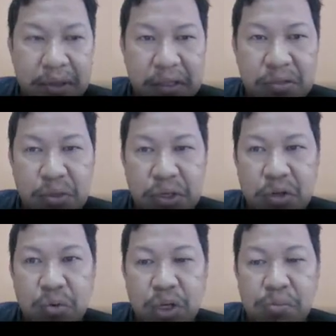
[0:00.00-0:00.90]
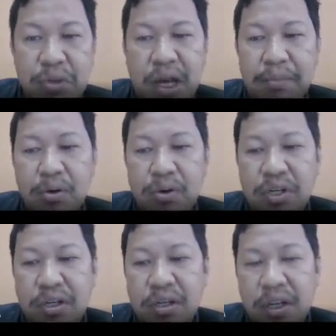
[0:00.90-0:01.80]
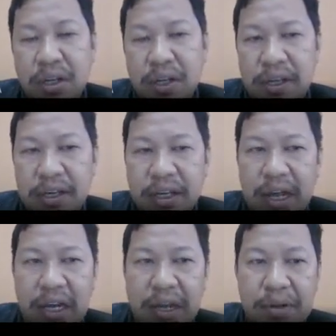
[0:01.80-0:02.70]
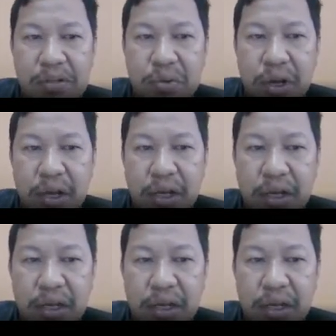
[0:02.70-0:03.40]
This video will be uploaded in Kalam as well.